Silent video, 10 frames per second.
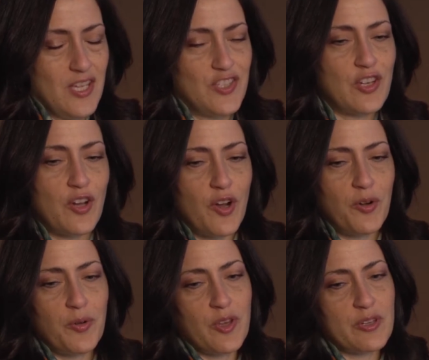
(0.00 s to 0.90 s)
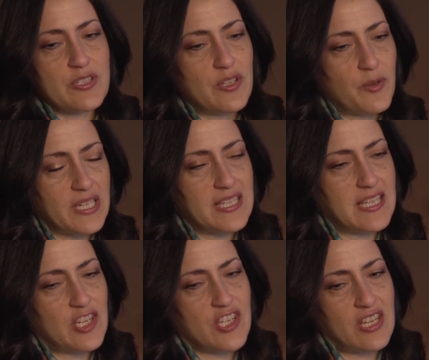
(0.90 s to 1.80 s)
So there's an
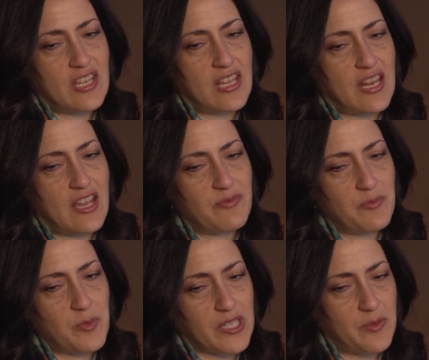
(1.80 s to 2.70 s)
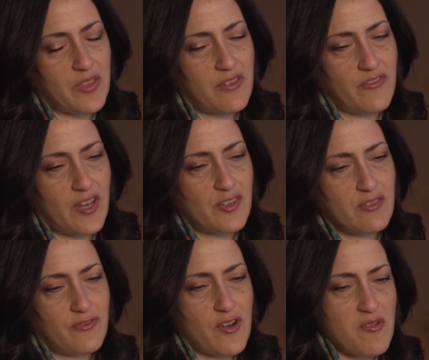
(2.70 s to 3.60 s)
organization that I've been working with, a
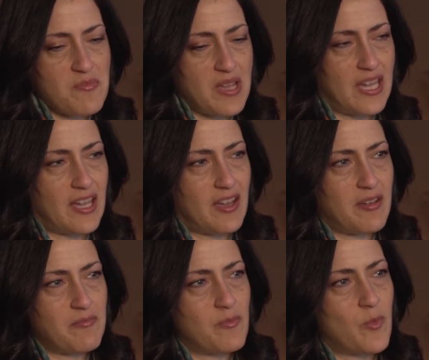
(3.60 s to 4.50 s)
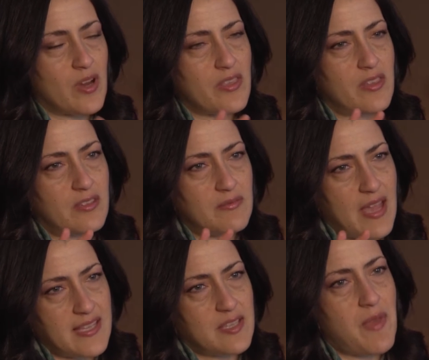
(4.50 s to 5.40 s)
financial firm, um, more on the
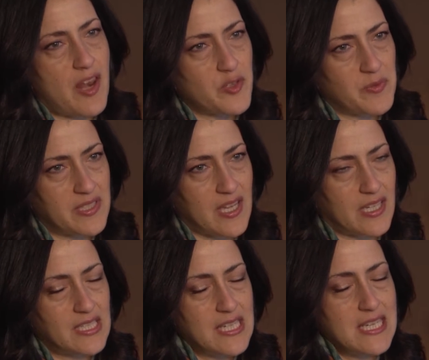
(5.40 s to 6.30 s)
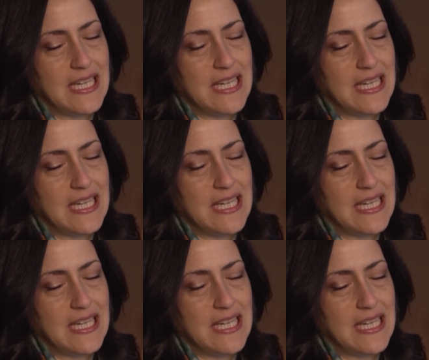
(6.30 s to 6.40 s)
asset management side,